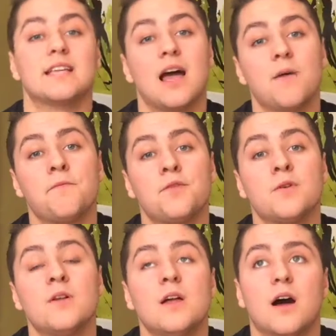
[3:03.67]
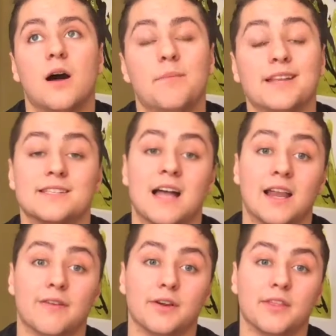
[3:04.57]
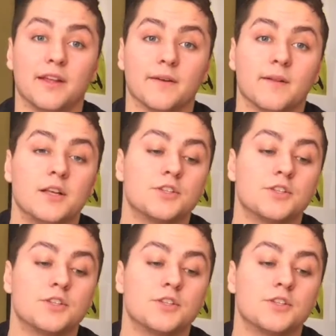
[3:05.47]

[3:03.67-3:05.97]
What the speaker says: helpful, but it's not everything.